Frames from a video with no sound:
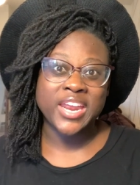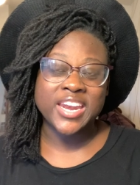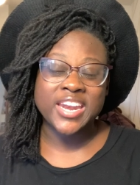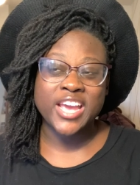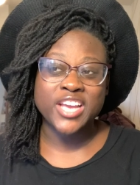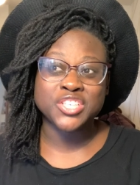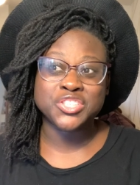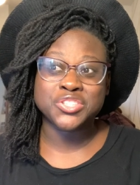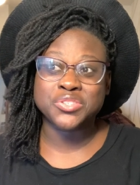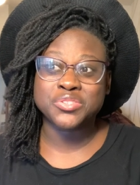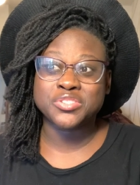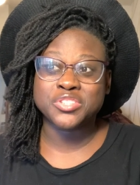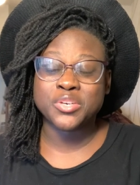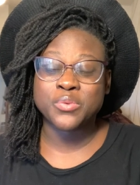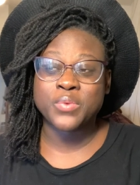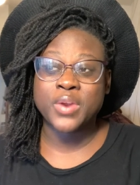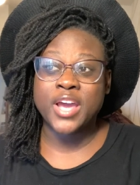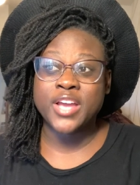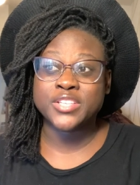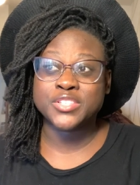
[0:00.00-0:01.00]
And that's usually
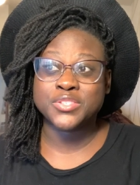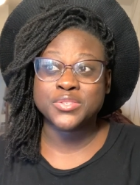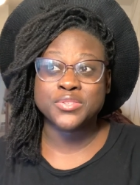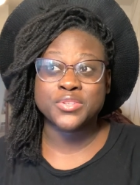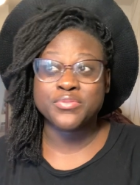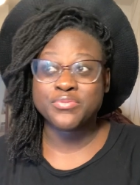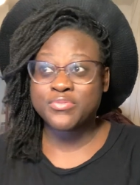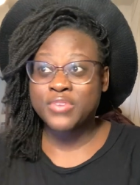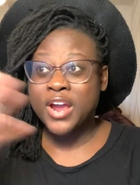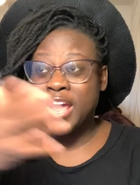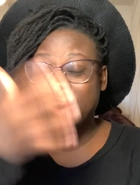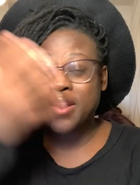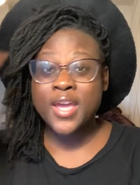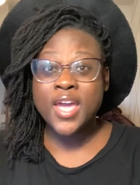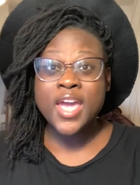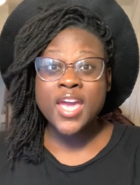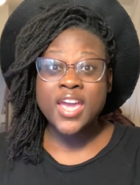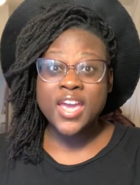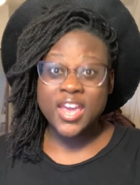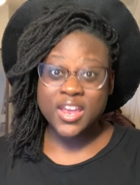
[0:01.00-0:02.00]
when I do the front
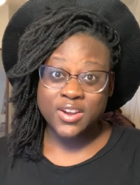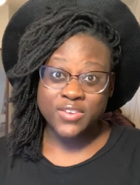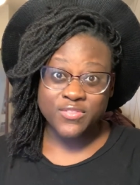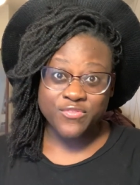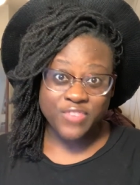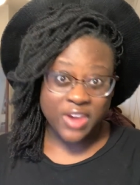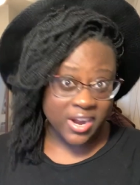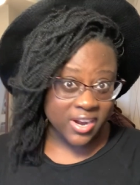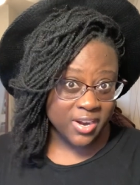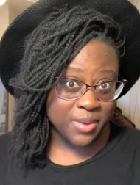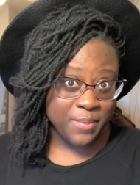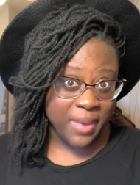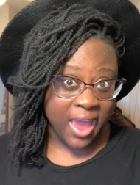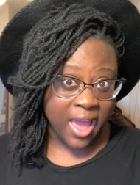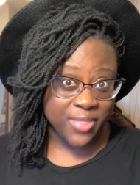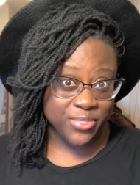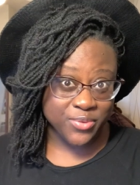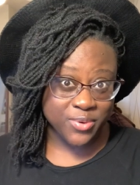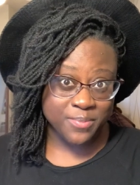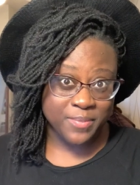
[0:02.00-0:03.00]
in front of the
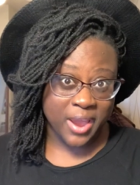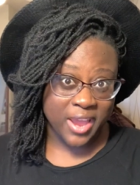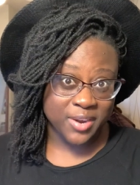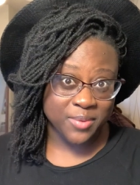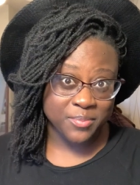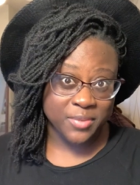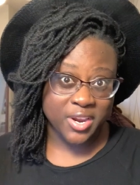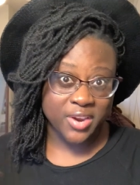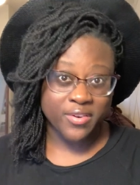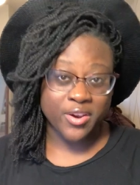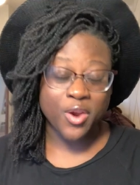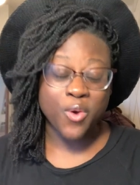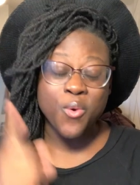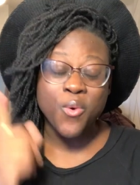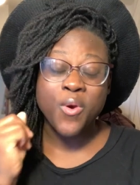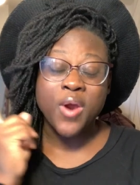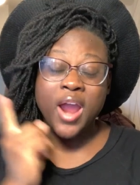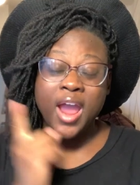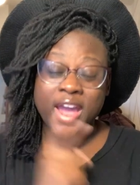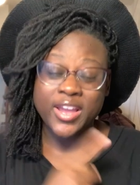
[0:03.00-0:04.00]
bathroom by the mirror
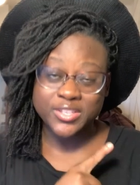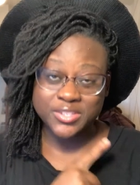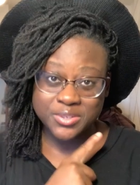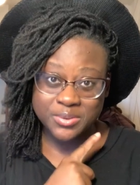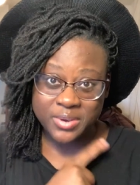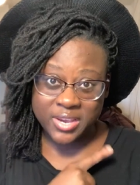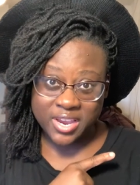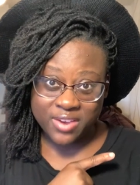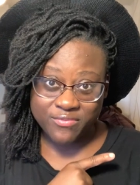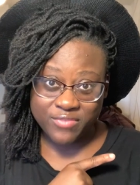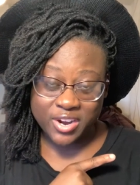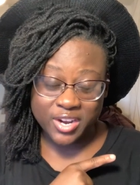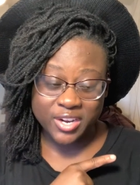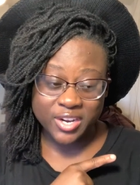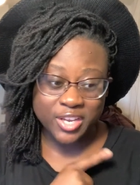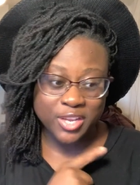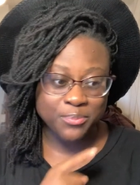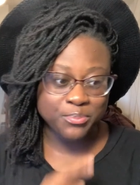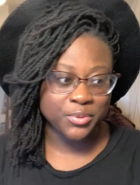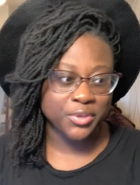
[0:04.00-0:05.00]
or I do it in front of the
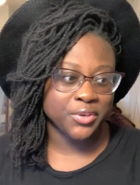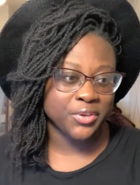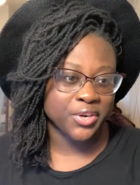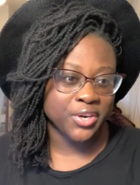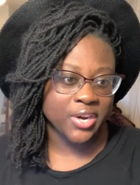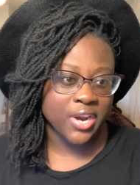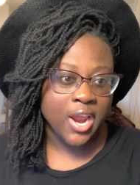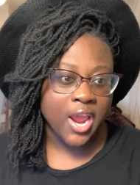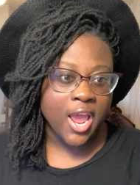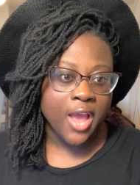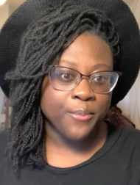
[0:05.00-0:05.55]
computer